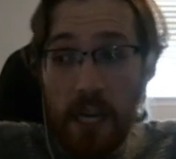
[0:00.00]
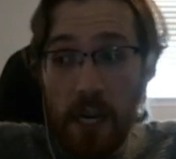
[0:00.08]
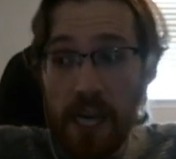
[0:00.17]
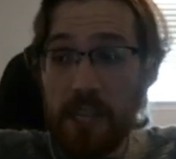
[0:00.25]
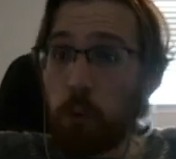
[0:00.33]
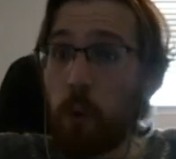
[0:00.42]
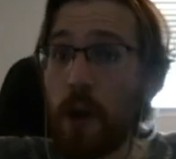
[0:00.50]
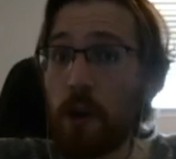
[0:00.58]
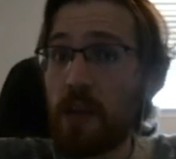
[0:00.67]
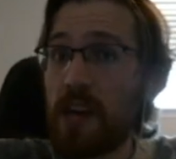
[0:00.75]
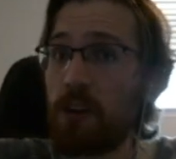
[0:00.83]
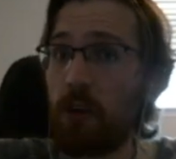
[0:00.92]
it's
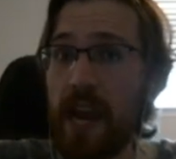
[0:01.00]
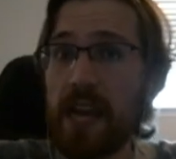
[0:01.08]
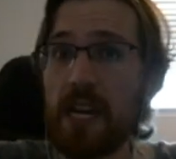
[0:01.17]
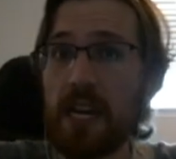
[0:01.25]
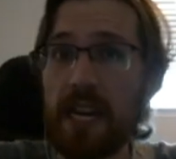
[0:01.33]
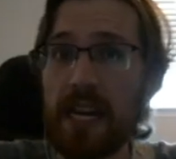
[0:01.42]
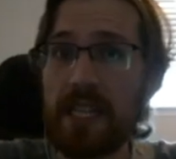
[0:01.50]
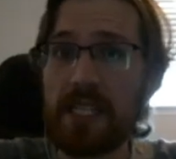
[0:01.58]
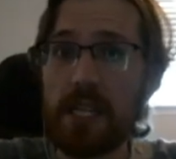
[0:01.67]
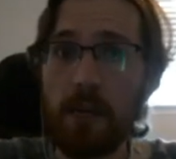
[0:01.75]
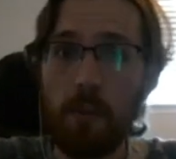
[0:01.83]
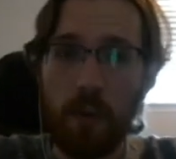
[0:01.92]
weird that you're hating
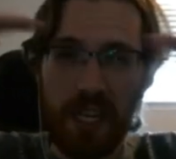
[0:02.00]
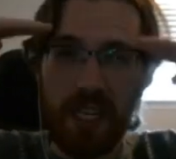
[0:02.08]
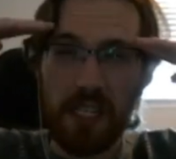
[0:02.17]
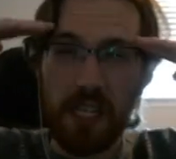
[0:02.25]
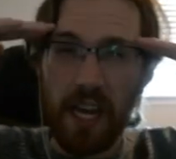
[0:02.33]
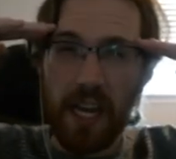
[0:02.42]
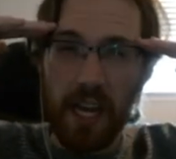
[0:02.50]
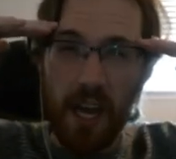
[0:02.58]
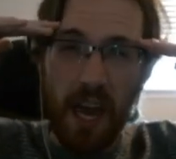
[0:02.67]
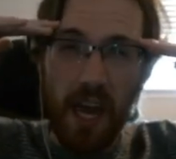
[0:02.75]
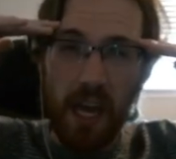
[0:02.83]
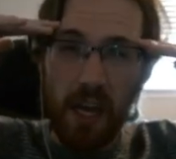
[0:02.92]
against him when he's like,
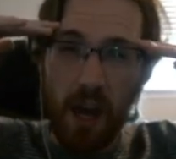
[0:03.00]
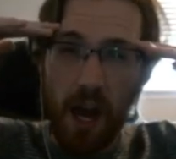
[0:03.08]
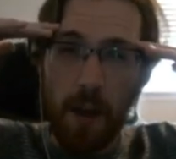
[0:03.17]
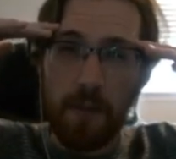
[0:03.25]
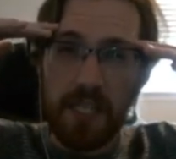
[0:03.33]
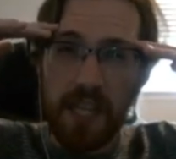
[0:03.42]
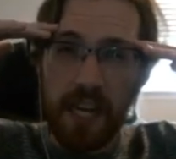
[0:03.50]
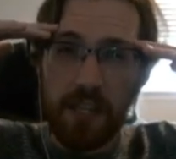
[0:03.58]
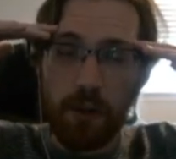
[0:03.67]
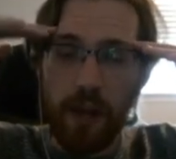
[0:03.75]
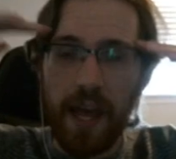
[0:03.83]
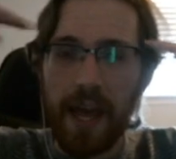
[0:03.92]
hey, I'm inside
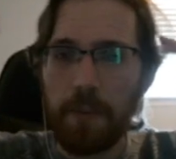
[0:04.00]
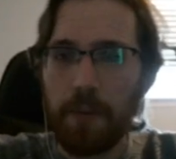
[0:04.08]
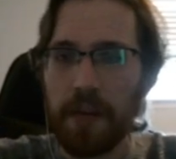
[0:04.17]
your head.